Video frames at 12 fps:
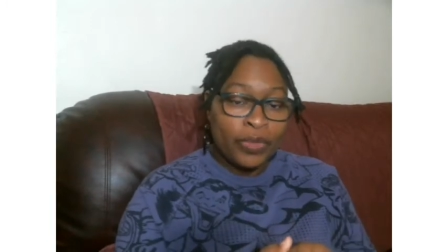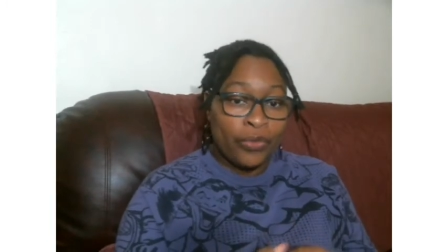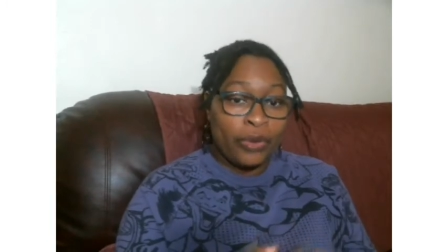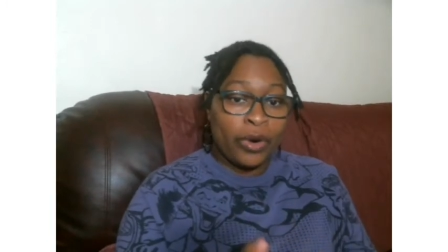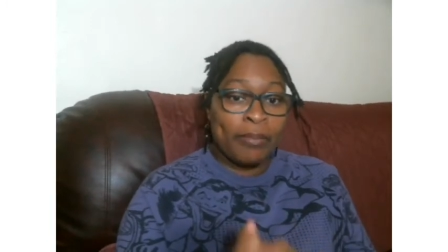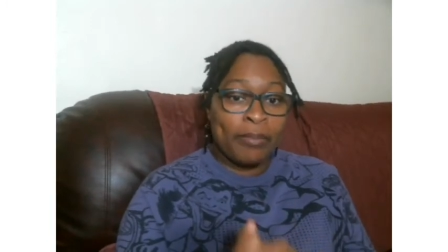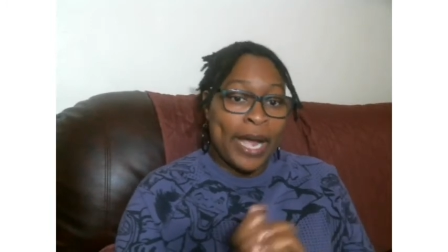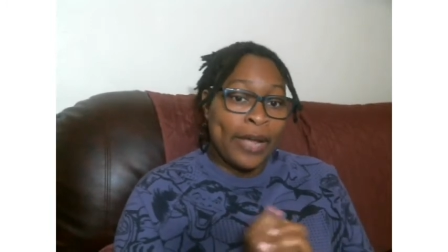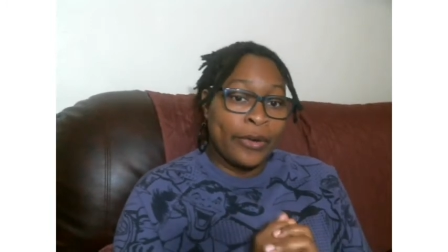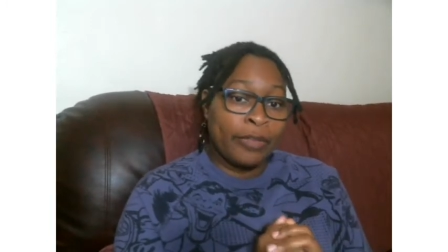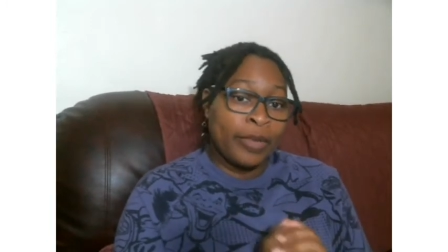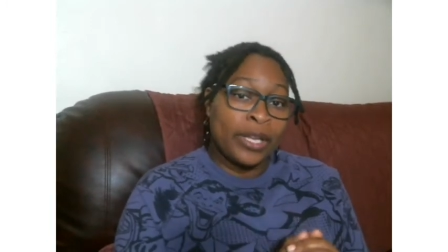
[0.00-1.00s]
form my
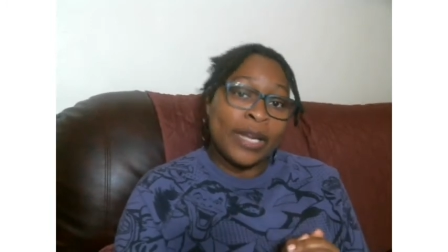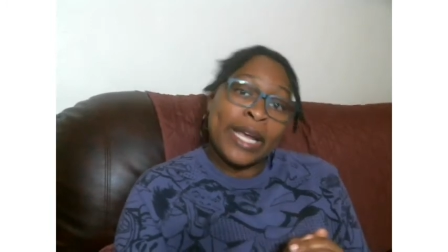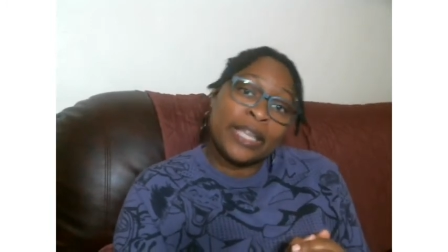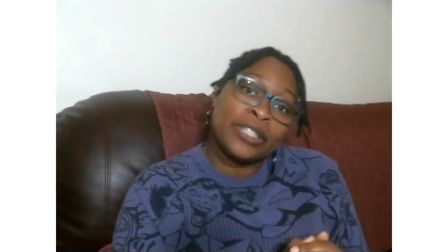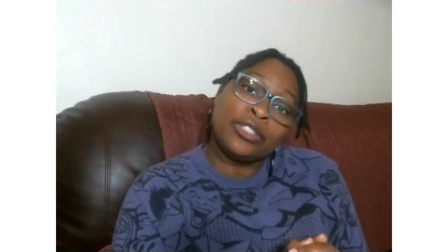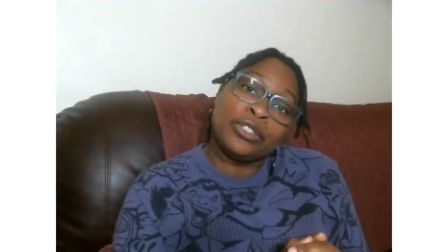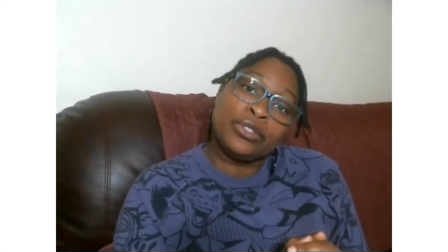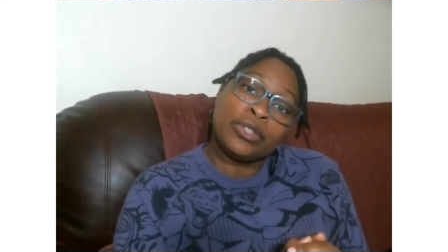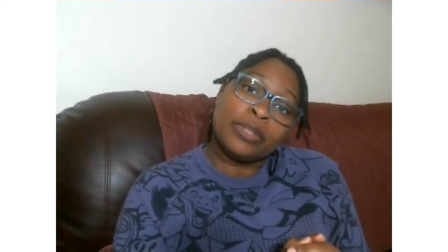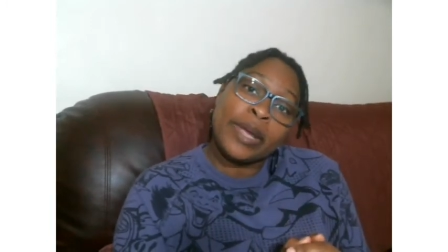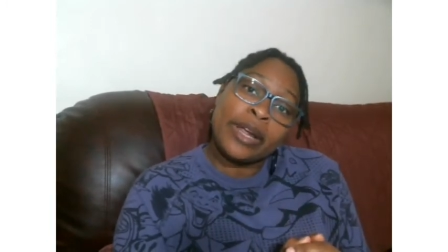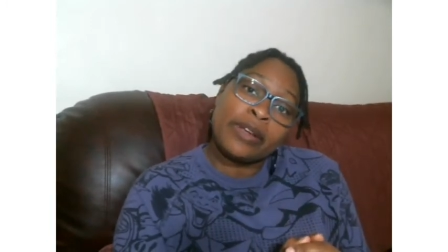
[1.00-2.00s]
own opinion, I can just do a
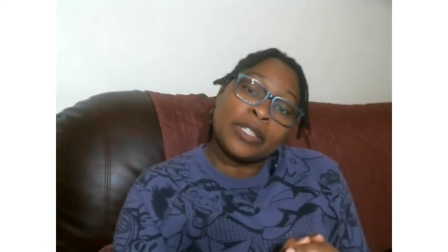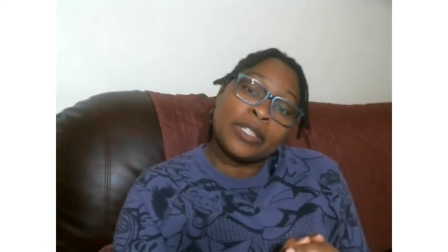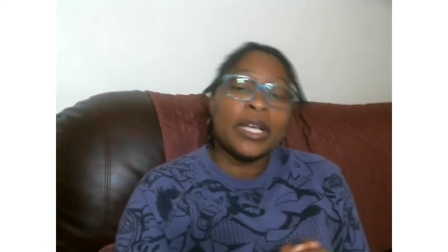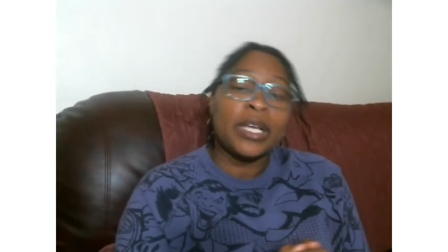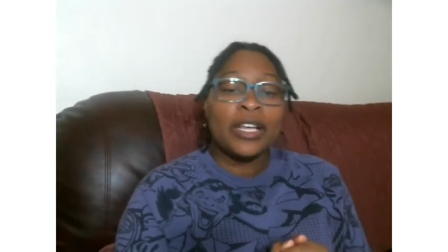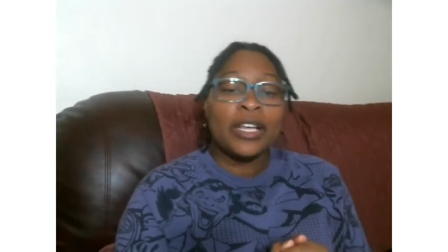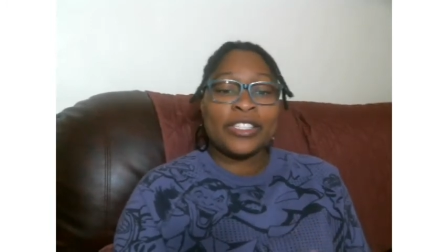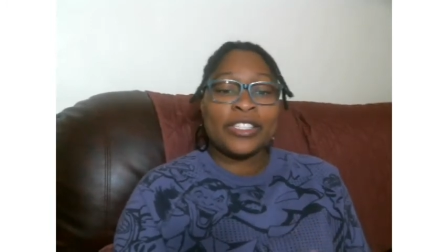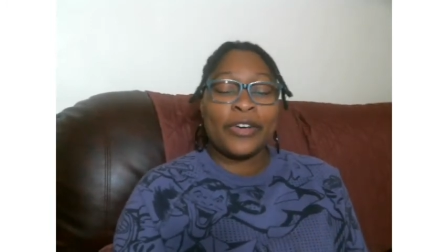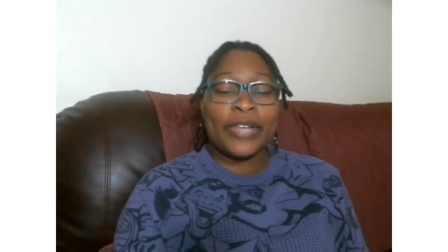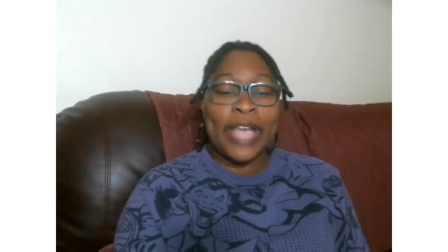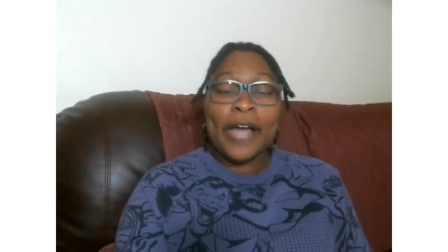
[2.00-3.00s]
comparison.
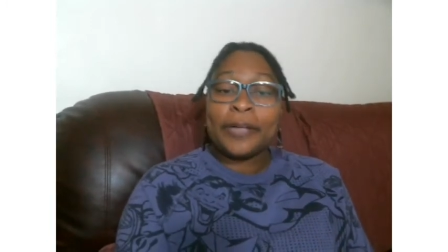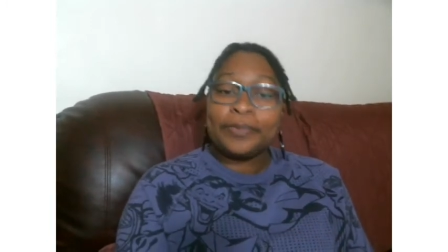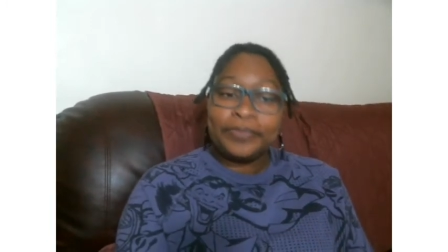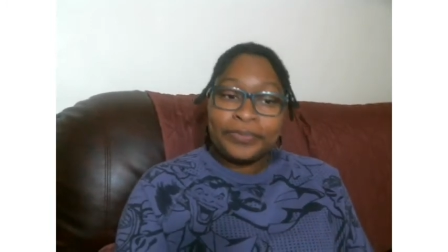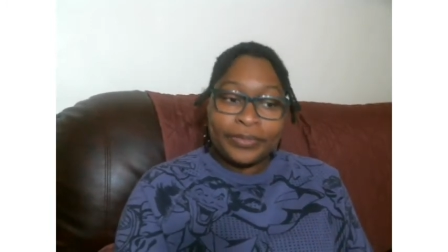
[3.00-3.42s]
So yeah,